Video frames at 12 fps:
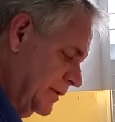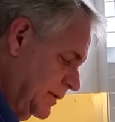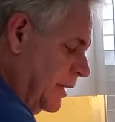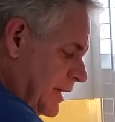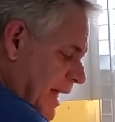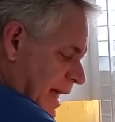
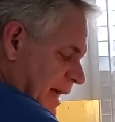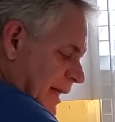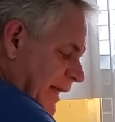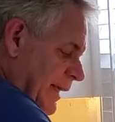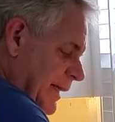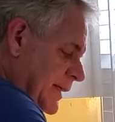Start
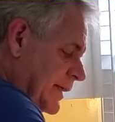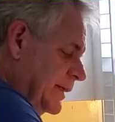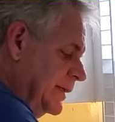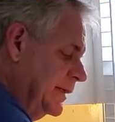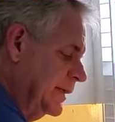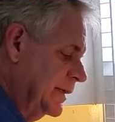adding
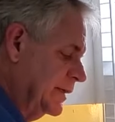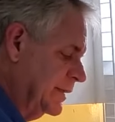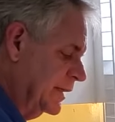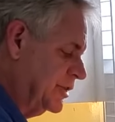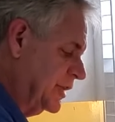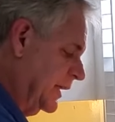in
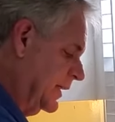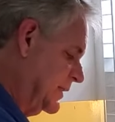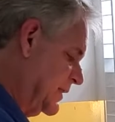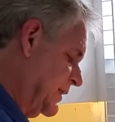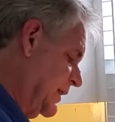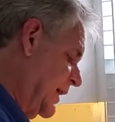the
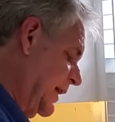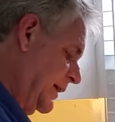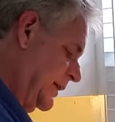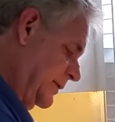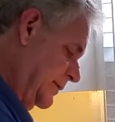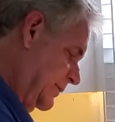chicken stock.
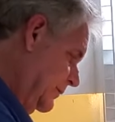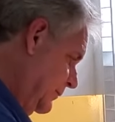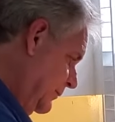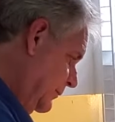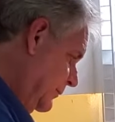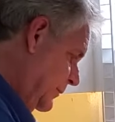
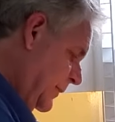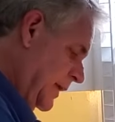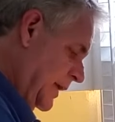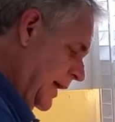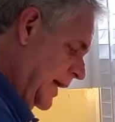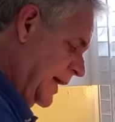
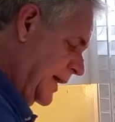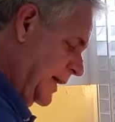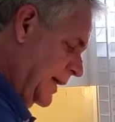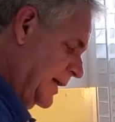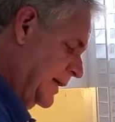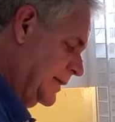
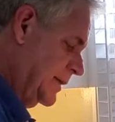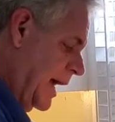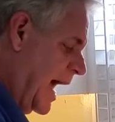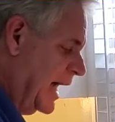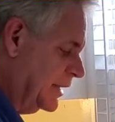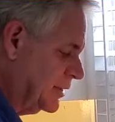And
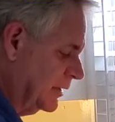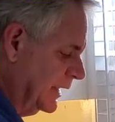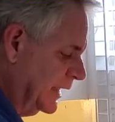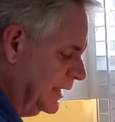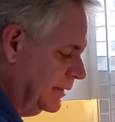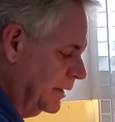
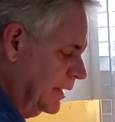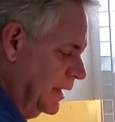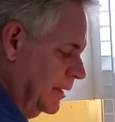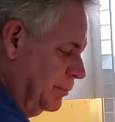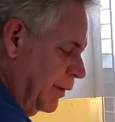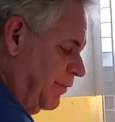actually,
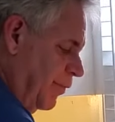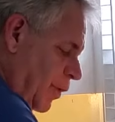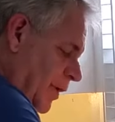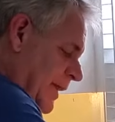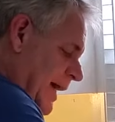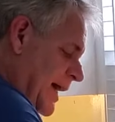
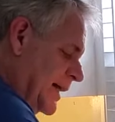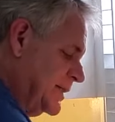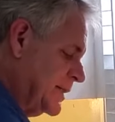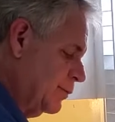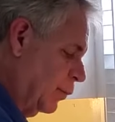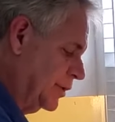before
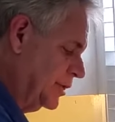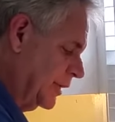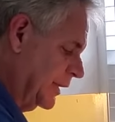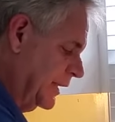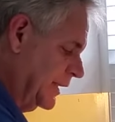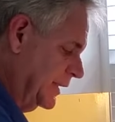that, what
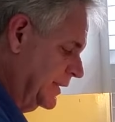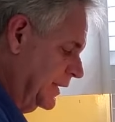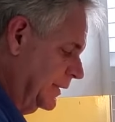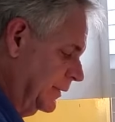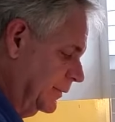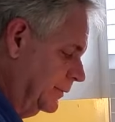you're going to
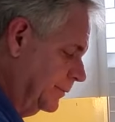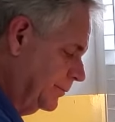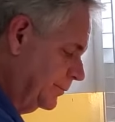do